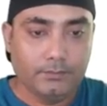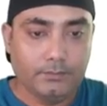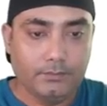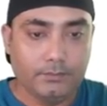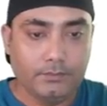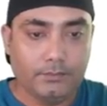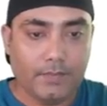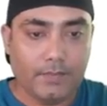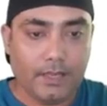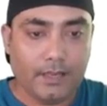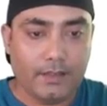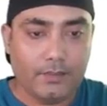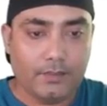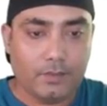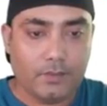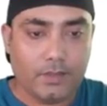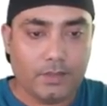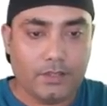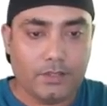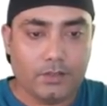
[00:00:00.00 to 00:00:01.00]
and it
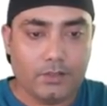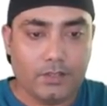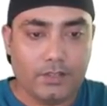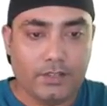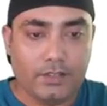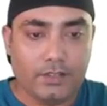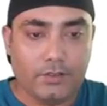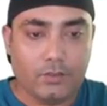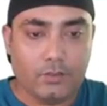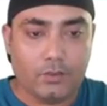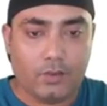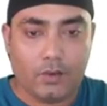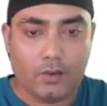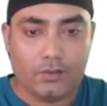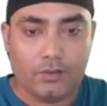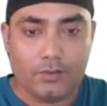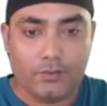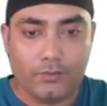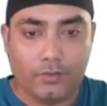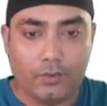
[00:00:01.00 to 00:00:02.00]
was seen in
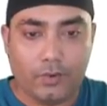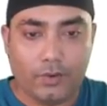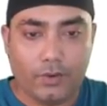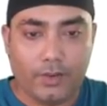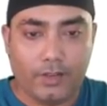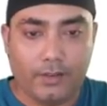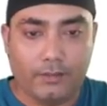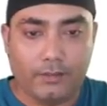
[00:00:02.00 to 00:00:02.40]
2014.